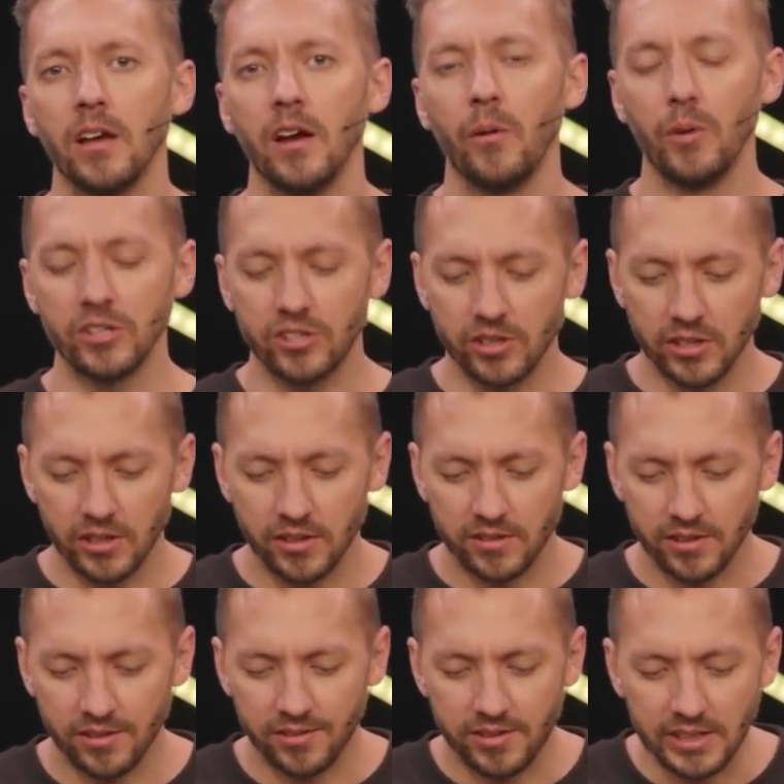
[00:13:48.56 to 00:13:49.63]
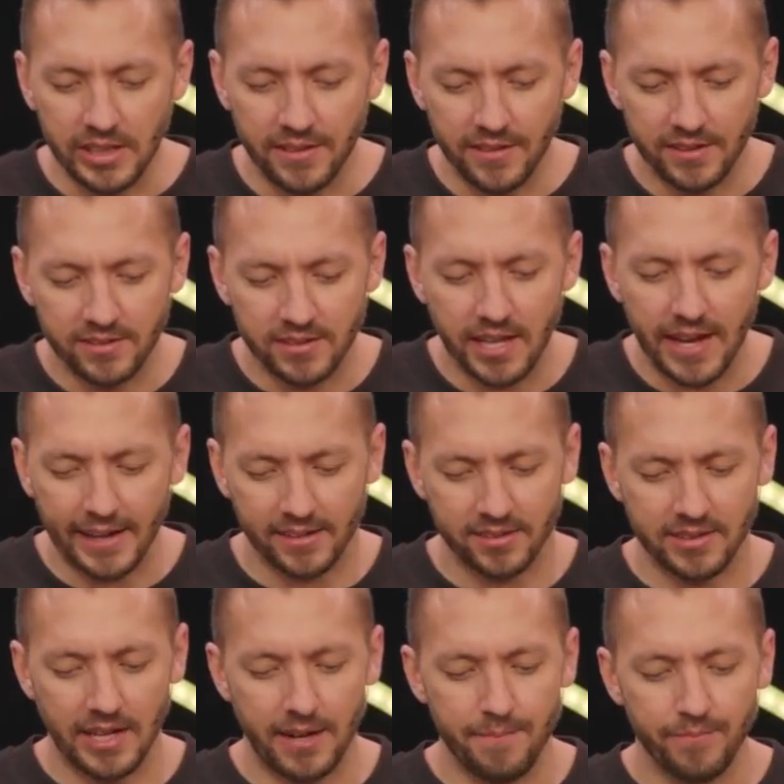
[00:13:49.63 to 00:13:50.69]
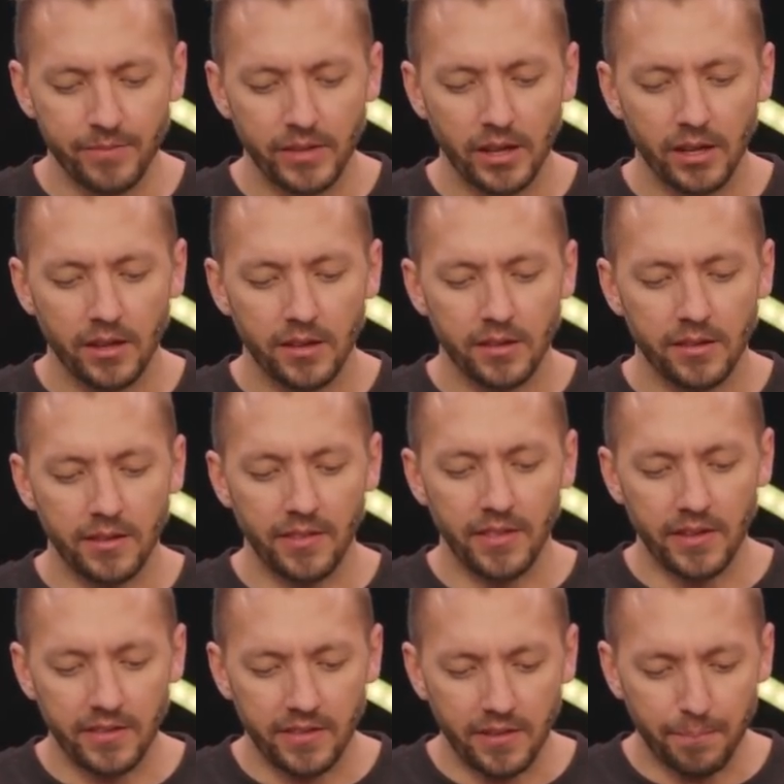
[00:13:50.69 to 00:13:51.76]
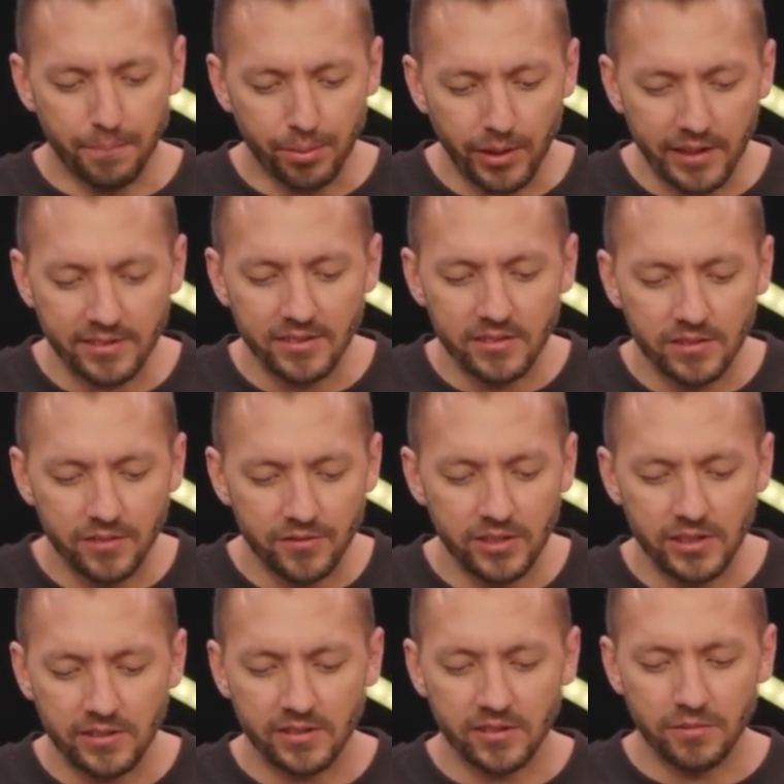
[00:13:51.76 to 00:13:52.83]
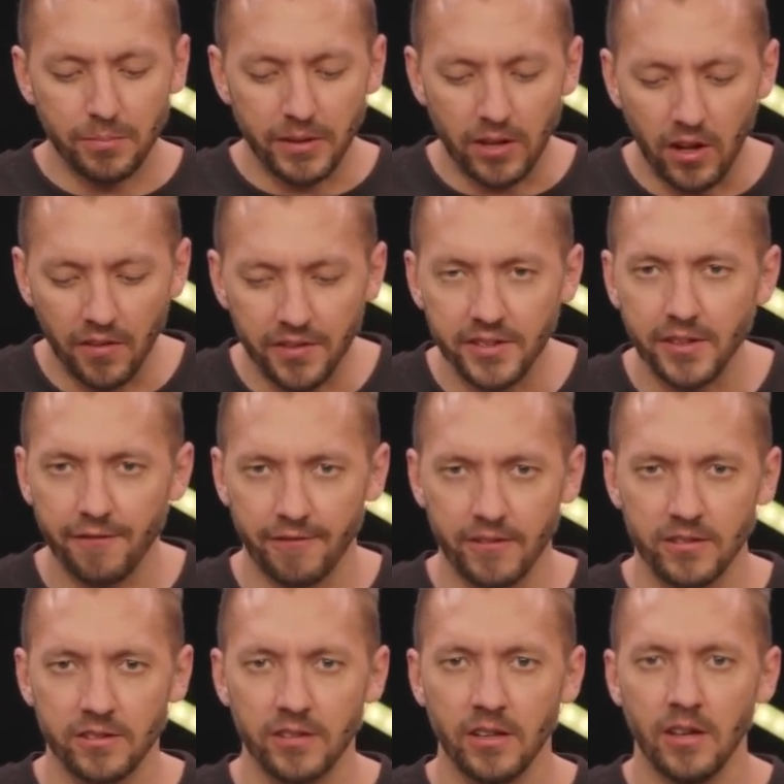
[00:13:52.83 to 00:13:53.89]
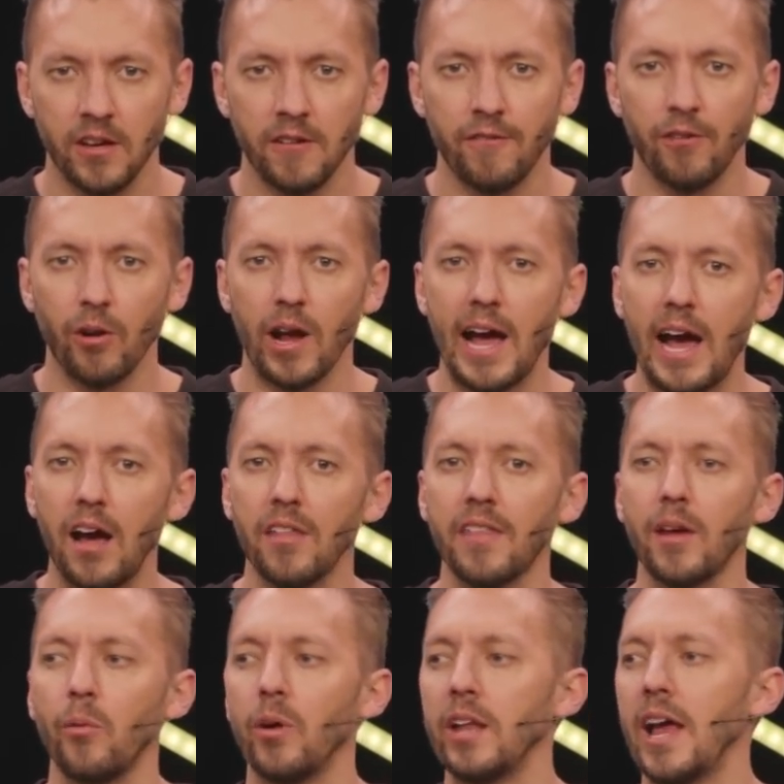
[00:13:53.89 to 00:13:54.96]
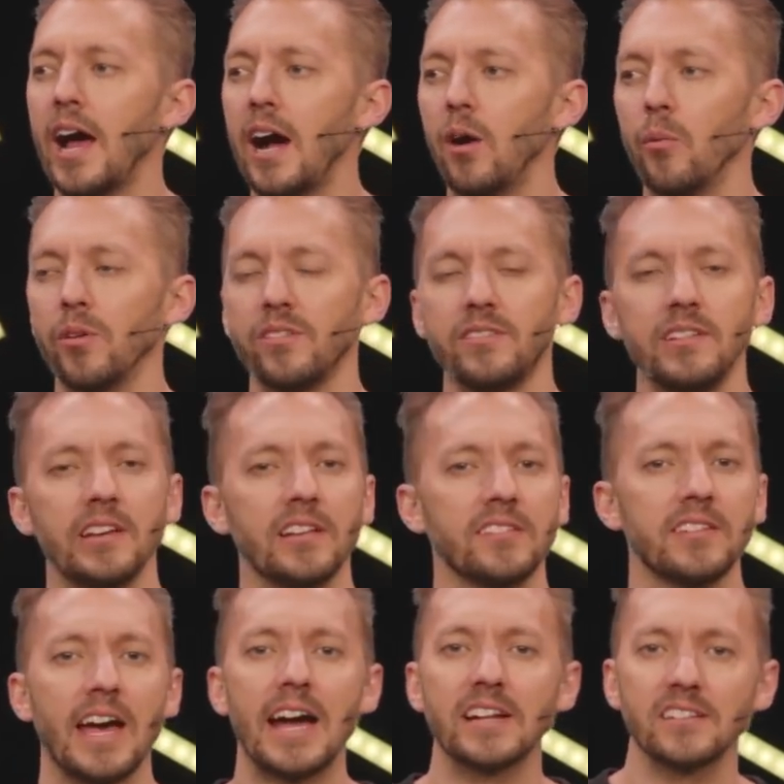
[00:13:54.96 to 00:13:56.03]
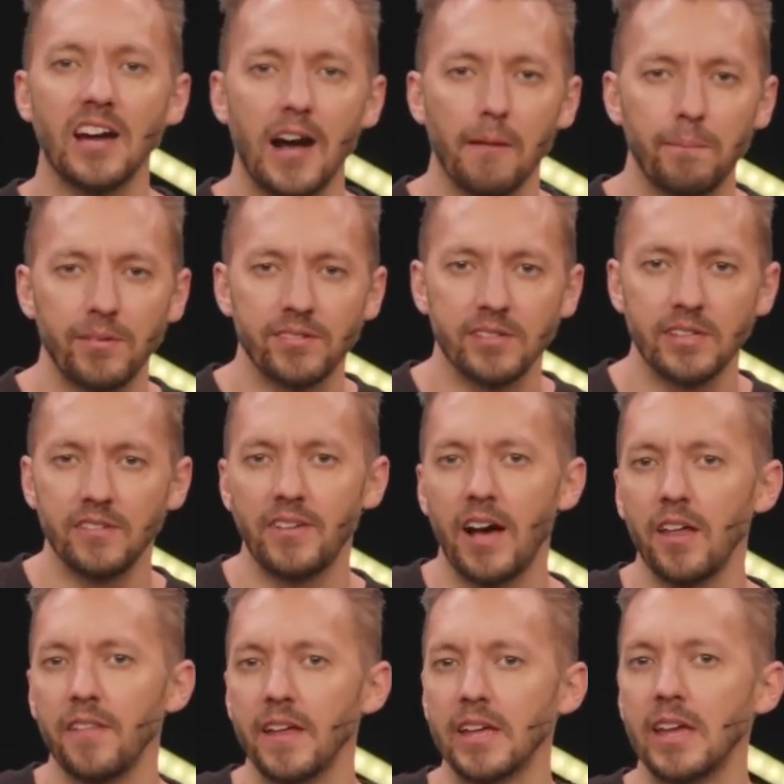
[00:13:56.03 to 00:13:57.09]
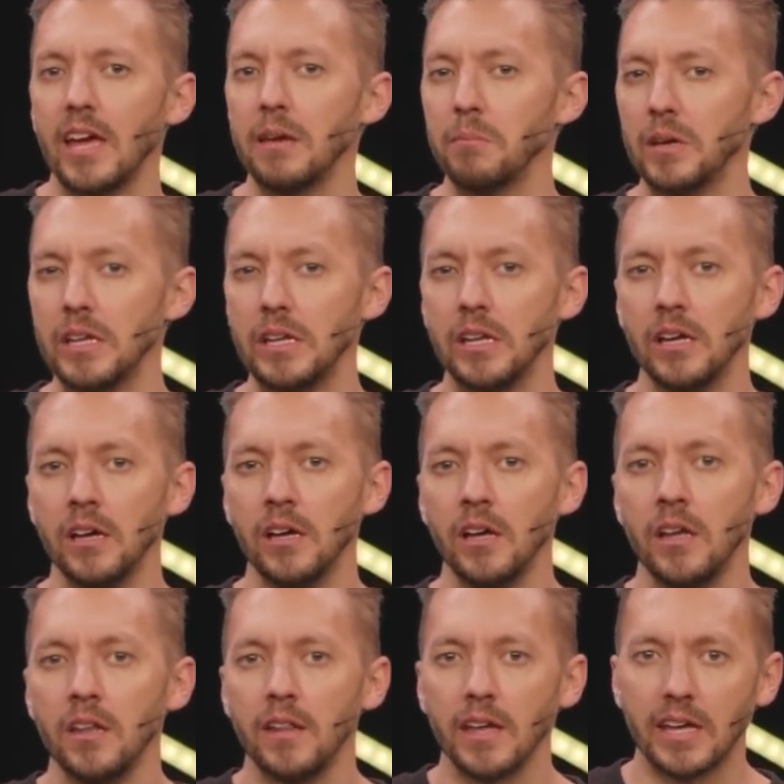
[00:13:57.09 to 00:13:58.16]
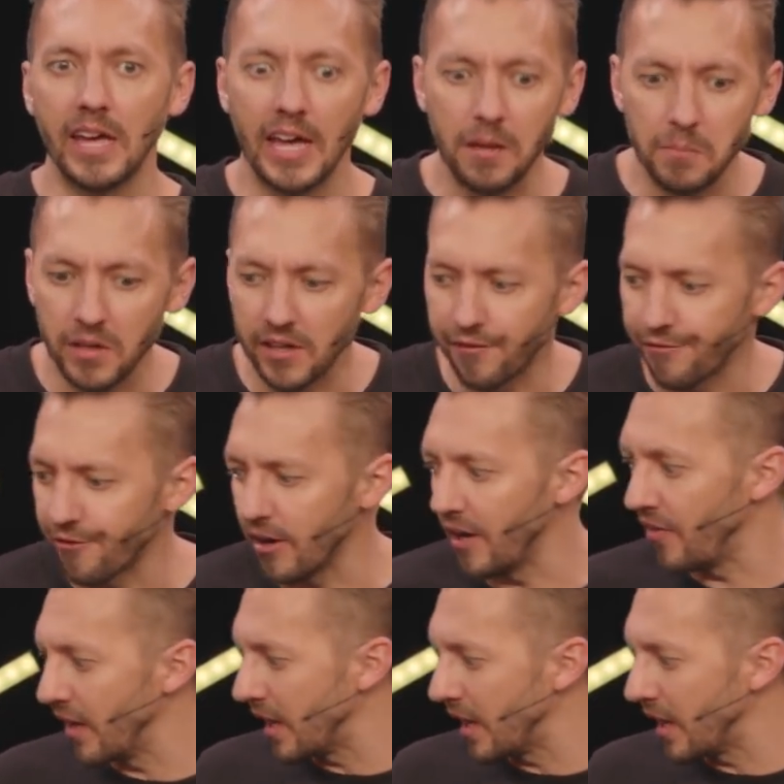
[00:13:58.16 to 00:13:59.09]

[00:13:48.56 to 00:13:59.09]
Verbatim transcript: I want you to, to see in this text that the, the, the presence of Jesus made all the difference. For how they went out was the exact opposite of how they came in. They came in afraid.